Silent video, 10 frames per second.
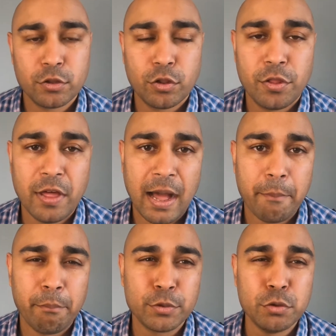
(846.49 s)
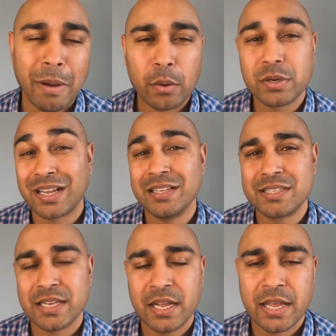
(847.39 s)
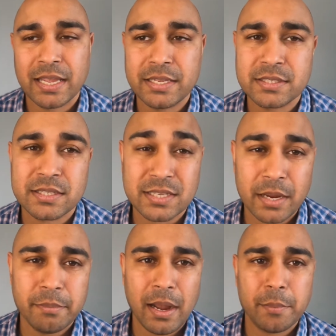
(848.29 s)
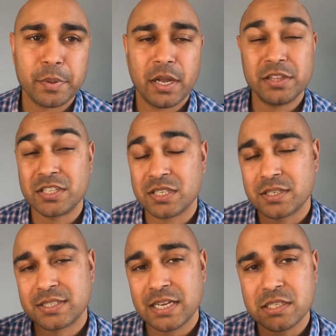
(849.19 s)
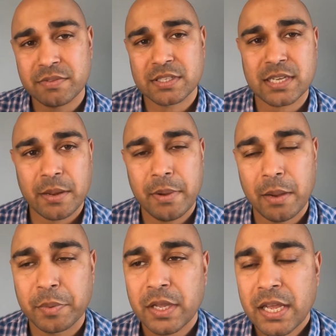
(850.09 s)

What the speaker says: that you might want to consider is sitemap and the success of the sitemap.